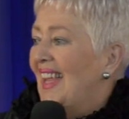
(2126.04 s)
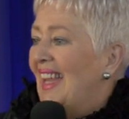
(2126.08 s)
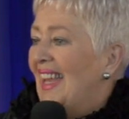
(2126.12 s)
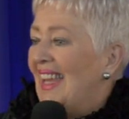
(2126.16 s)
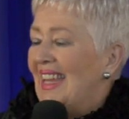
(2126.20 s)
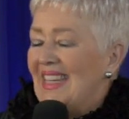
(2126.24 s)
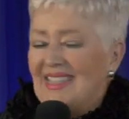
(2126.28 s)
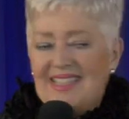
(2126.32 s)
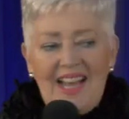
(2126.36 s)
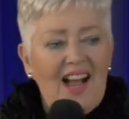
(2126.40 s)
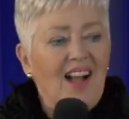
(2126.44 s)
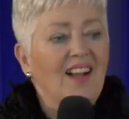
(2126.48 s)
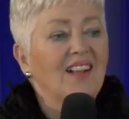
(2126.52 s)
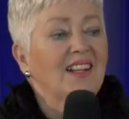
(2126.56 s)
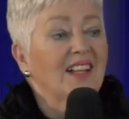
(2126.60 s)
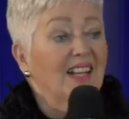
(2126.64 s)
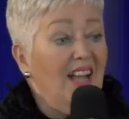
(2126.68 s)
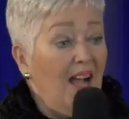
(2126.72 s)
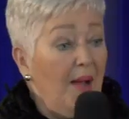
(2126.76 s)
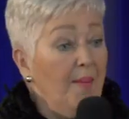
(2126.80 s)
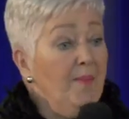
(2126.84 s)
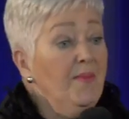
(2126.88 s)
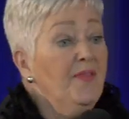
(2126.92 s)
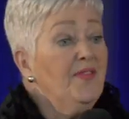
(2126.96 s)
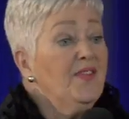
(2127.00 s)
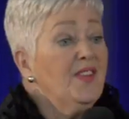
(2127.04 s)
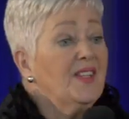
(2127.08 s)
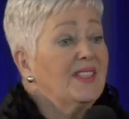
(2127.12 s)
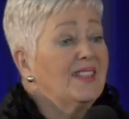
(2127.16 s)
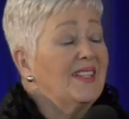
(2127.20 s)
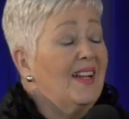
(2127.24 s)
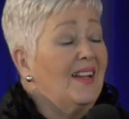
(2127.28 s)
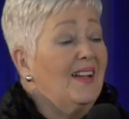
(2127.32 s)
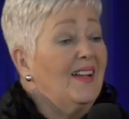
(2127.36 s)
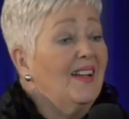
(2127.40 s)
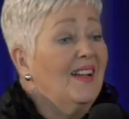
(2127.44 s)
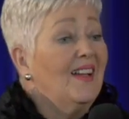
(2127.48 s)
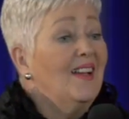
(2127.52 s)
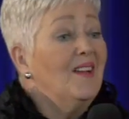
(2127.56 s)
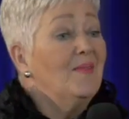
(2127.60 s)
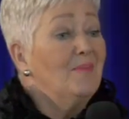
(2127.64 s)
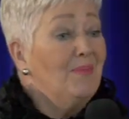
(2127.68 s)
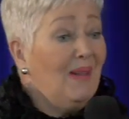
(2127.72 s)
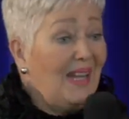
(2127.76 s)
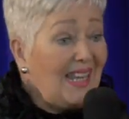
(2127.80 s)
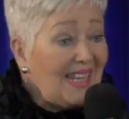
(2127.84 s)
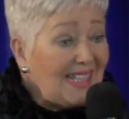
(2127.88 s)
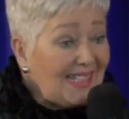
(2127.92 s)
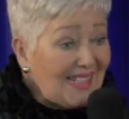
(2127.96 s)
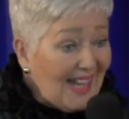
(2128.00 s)
He's our comforter,
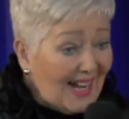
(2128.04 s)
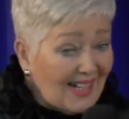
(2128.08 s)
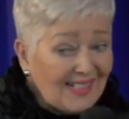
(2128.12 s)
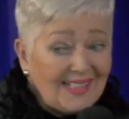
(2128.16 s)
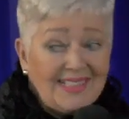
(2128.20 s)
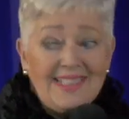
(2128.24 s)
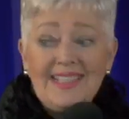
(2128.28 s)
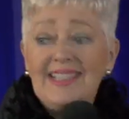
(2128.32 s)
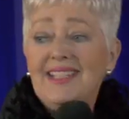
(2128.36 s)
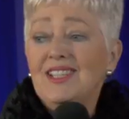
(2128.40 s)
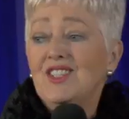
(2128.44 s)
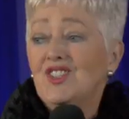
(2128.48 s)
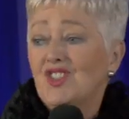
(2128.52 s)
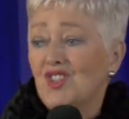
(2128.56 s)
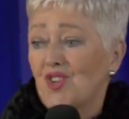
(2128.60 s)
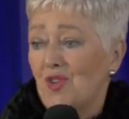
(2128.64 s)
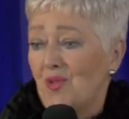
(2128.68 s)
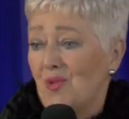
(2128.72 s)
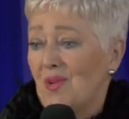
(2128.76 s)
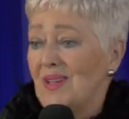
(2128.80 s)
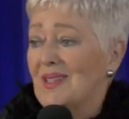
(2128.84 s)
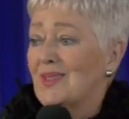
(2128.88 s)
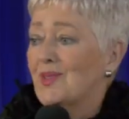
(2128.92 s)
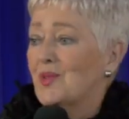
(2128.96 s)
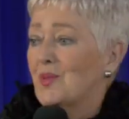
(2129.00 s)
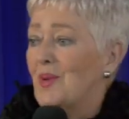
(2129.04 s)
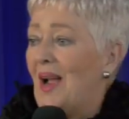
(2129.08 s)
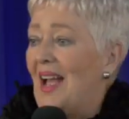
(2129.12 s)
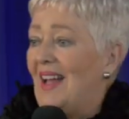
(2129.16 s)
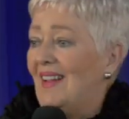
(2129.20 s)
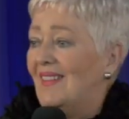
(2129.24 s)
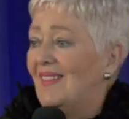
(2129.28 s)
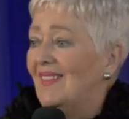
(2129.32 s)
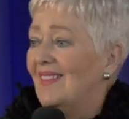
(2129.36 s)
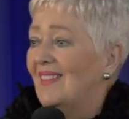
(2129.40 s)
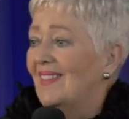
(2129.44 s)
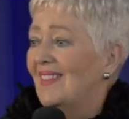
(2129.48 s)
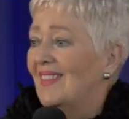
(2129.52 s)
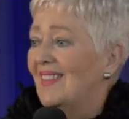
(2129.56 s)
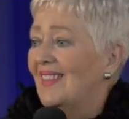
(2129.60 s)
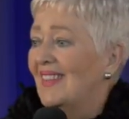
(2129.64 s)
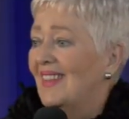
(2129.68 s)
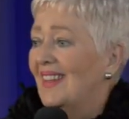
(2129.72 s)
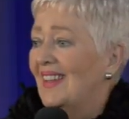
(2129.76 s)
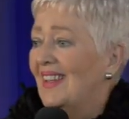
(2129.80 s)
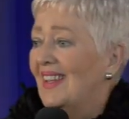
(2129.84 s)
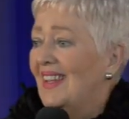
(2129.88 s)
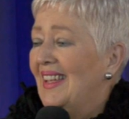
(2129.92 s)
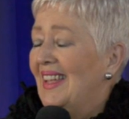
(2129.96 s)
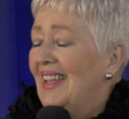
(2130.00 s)
but He's our teacher as well.
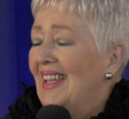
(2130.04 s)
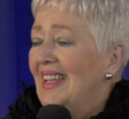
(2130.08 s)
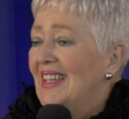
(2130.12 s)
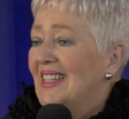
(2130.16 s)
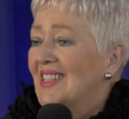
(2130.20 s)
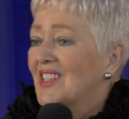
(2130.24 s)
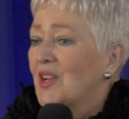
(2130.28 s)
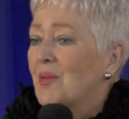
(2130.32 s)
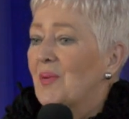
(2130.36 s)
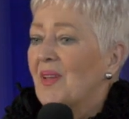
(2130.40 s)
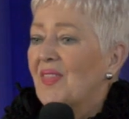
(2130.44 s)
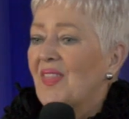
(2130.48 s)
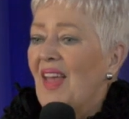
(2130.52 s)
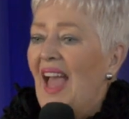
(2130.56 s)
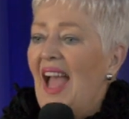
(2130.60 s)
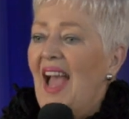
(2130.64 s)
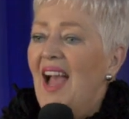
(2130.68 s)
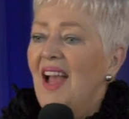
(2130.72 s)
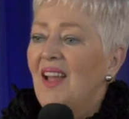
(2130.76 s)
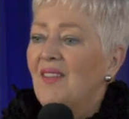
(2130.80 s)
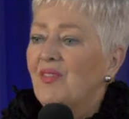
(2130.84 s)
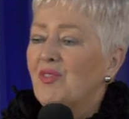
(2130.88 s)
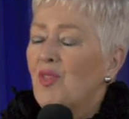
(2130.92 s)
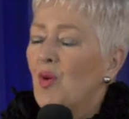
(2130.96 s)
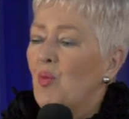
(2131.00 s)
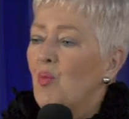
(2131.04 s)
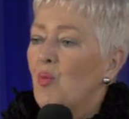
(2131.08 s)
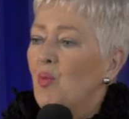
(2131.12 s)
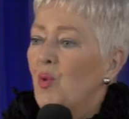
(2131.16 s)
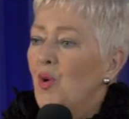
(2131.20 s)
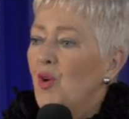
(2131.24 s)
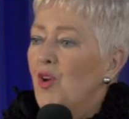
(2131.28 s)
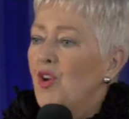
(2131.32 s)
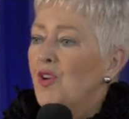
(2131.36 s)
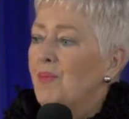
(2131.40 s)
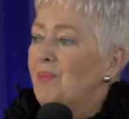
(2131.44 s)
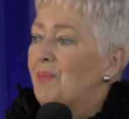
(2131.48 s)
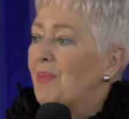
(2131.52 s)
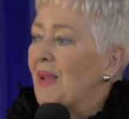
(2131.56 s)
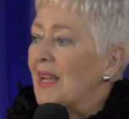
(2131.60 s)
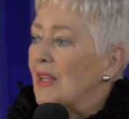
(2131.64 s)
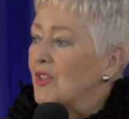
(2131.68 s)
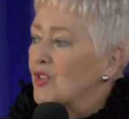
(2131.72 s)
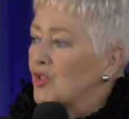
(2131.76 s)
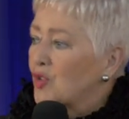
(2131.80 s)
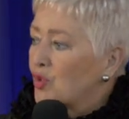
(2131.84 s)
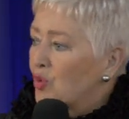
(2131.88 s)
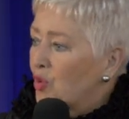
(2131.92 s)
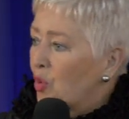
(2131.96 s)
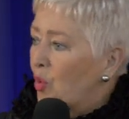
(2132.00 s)
So, without the Word
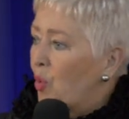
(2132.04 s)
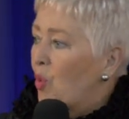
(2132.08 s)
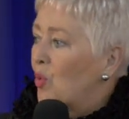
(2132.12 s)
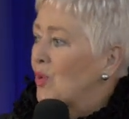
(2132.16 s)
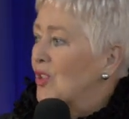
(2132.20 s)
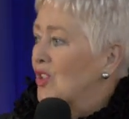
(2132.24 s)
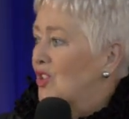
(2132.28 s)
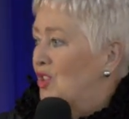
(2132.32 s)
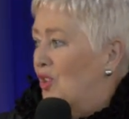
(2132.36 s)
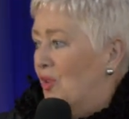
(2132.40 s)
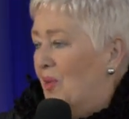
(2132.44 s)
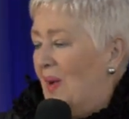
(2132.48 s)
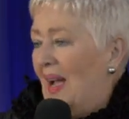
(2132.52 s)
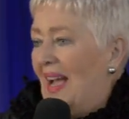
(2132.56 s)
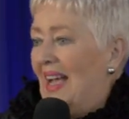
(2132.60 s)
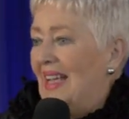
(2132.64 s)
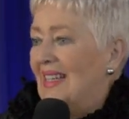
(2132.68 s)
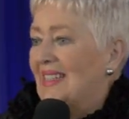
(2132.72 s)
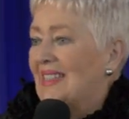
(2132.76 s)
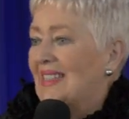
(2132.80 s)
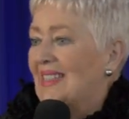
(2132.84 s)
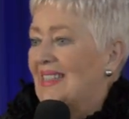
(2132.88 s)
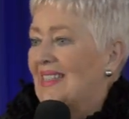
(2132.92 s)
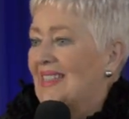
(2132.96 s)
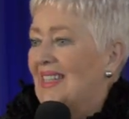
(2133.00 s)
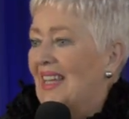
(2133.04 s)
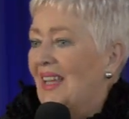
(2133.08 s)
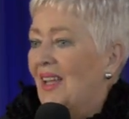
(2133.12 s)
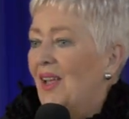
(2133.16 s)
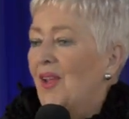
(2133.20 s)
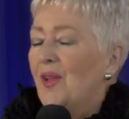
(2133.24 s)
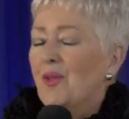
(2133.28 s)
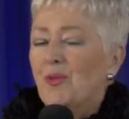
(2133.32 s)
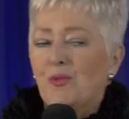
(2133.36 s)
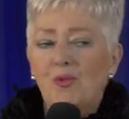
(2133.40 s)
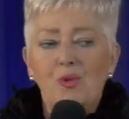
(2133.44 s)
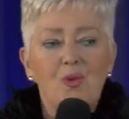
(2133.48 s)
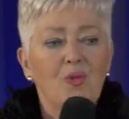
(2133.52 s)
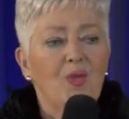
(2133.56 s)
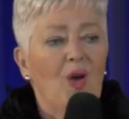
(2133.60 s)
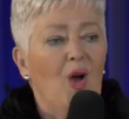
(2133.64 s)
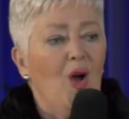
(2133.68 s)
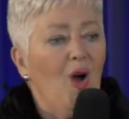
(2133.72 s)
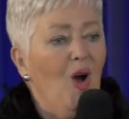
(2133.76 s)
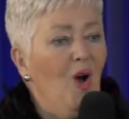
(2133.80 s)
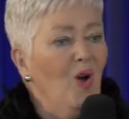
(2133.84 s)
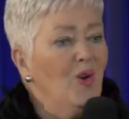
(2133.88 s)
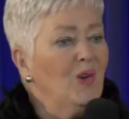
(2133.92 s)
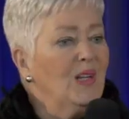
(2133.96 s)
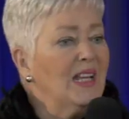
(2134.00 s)
being taught to us through the
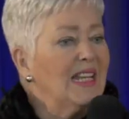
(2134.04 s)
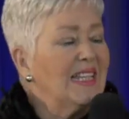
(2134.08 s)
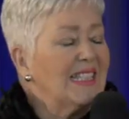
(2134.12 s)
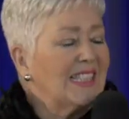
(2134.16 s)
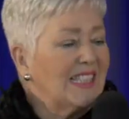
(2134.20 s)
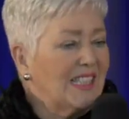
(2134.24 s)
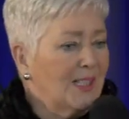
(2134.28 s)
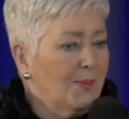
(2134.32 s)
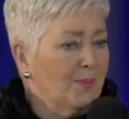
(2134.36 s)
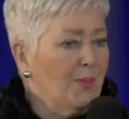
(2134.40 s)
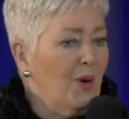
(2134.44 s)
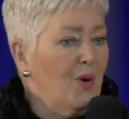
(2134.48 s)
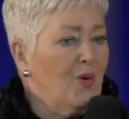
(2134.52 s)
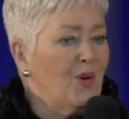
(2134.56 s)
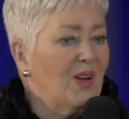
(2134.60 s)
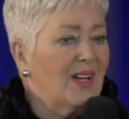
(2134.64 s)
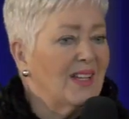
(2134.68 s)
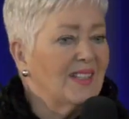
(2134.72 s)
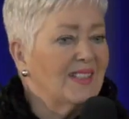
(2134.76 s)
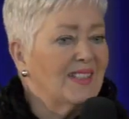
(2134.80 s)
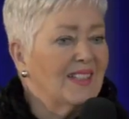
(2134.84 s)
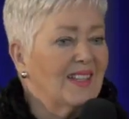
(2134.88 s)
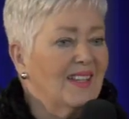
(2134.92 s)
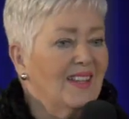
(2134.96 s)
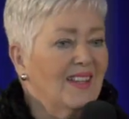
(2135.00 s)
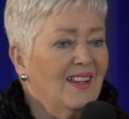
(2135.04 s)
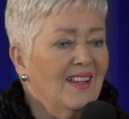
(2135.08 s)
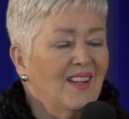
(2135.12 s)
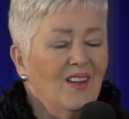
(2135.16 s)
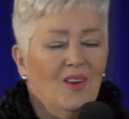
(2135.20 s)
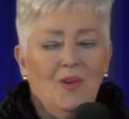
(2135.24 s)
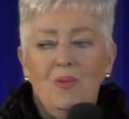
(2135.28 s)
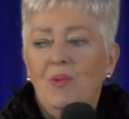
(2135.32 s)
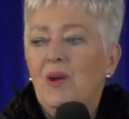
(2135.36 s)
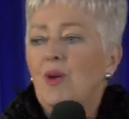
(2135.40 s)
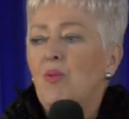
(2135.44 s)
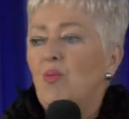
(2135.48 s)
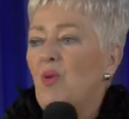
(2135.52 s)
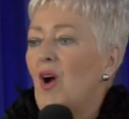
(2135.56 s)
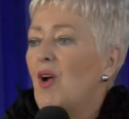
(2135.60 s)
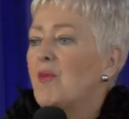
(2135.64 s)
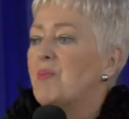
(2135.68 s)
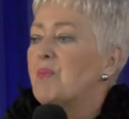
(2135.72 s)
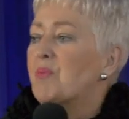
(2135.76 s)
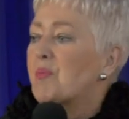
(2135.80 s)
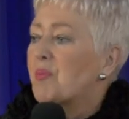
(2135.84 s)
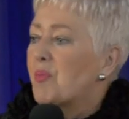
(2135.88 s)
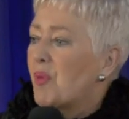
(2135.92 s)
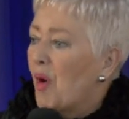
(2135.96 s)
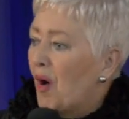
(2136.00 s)
Holy Spirit, we
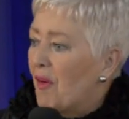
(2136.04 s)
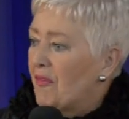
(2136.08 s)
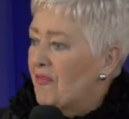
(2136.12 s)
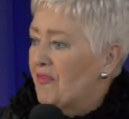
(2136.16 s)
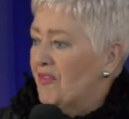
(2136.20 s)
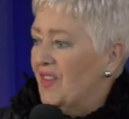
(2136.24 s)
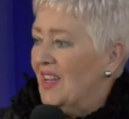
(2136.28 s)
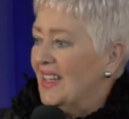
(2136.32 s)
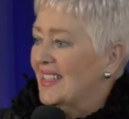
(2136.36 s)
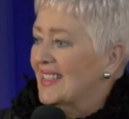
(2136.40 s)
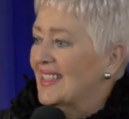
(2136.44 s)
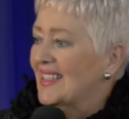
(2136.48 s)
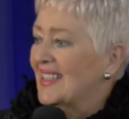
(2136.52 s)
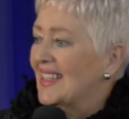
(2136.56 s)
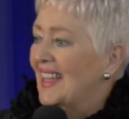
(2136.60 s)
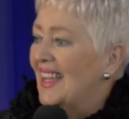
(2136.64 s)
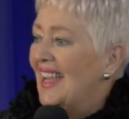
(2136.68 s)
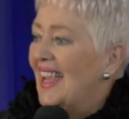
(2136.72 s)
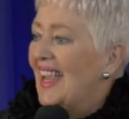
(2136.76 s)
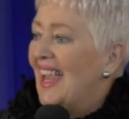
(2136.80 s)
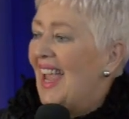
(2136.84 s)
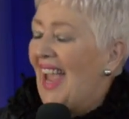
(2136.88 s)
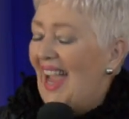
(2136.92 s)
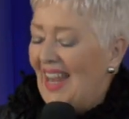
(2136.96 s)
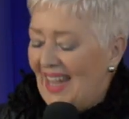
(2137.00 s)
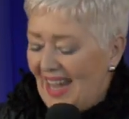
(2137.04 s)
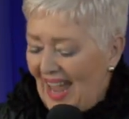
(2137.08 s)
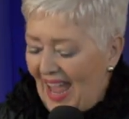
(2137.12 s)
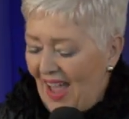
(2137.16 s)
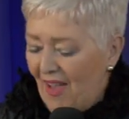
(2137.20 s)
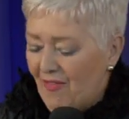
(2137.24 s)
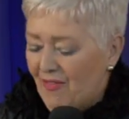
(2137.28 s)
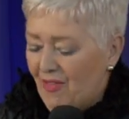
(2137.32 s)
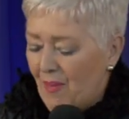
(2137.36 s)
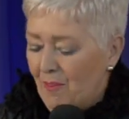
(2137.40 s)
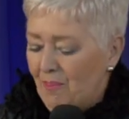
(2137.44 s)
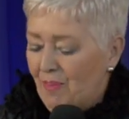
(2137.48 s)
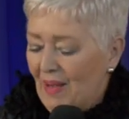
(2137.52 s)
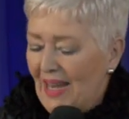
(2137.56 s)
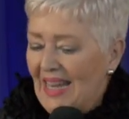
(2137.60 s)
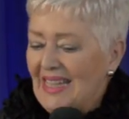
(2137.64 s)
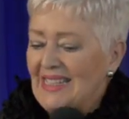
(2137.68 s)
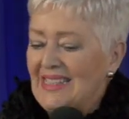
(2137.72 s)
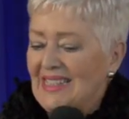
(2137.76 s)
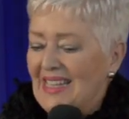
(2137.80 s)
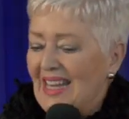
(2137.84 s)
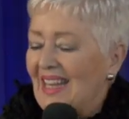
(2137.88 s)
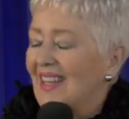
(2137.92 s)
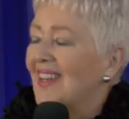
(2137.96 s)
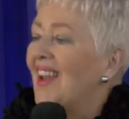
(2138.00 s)
won't profit and have the
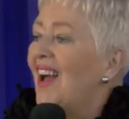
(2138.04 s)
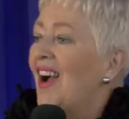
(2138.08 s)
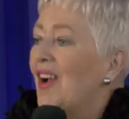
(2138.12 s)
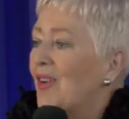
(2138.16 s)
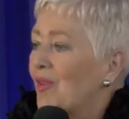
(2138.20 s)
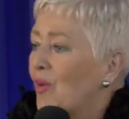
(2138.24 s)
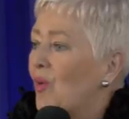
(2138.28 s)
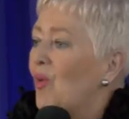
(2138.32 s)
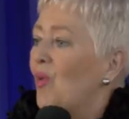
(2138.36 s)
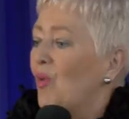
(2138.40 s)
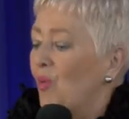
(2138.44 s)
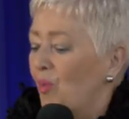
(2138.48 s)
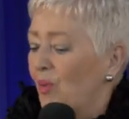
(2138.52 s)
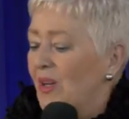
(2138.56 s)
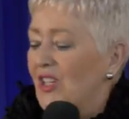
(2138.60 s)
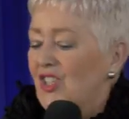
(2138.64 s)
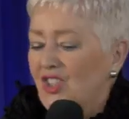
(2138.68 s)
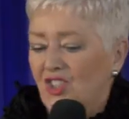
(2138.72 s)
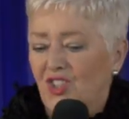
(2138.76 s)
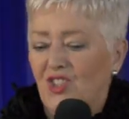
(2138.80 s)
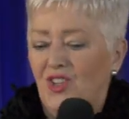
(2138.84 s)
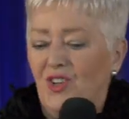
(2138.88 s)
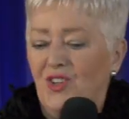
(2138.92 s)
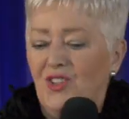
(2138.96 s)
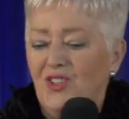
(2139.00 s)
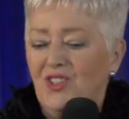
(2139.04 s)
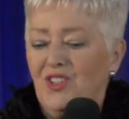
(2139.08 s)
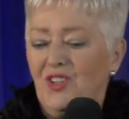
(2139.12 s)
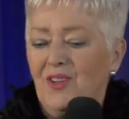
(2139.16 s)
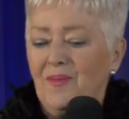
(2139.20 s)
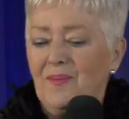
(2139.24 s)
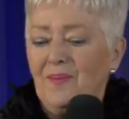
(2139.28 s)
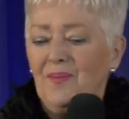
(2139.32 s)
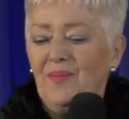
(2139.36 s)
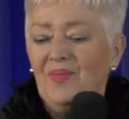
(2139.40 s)
blessing like we should.